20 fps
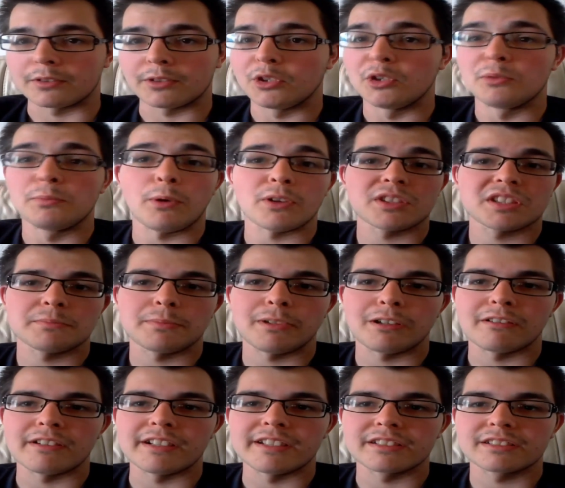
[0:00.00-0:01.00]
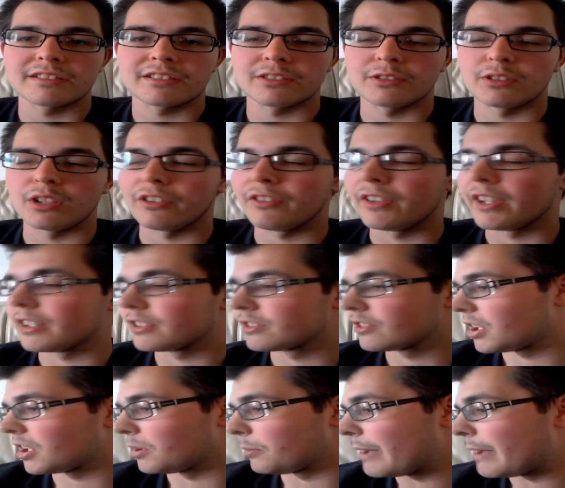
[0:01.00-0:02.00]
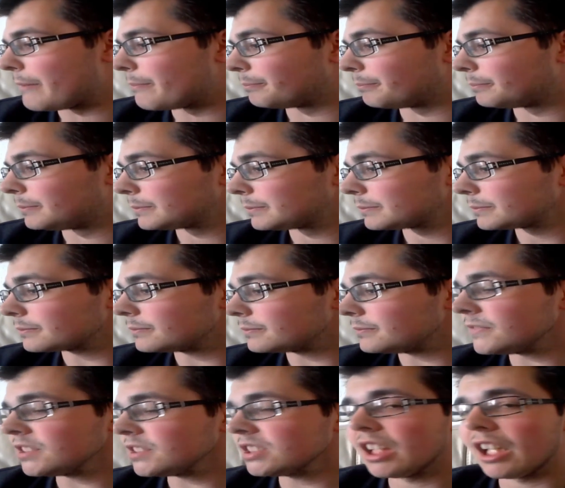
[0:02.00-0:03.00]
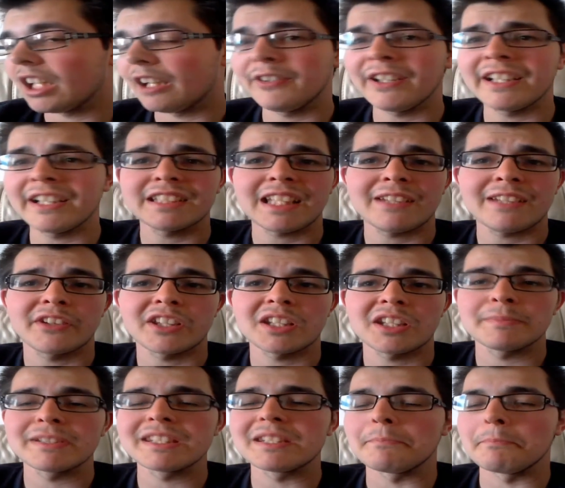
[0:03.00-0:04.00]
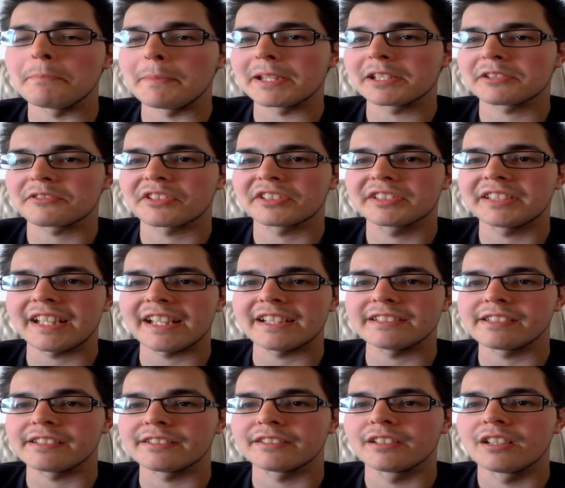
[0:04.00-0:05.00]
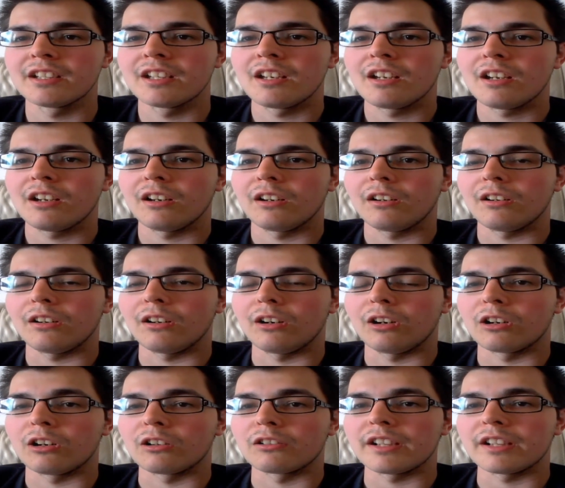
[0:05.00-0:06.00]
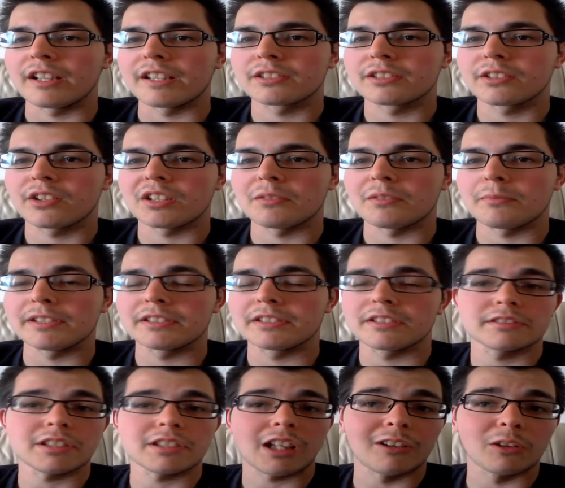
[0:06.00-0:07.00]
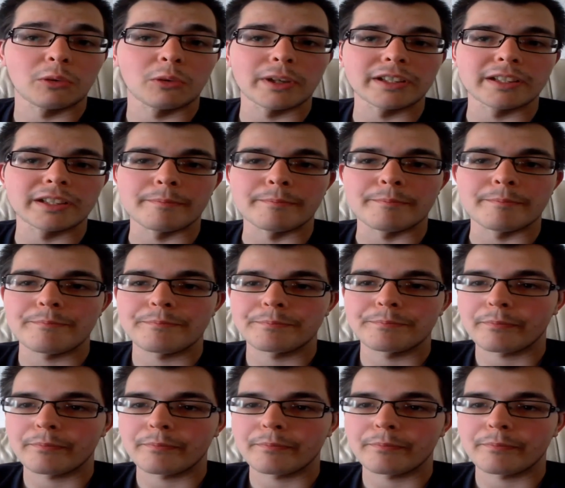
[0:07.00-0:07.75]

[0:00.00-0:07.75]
two possibilities who I think is going to win. I think it's either going to be The Miz retaining or it's going to be Cesaro winning.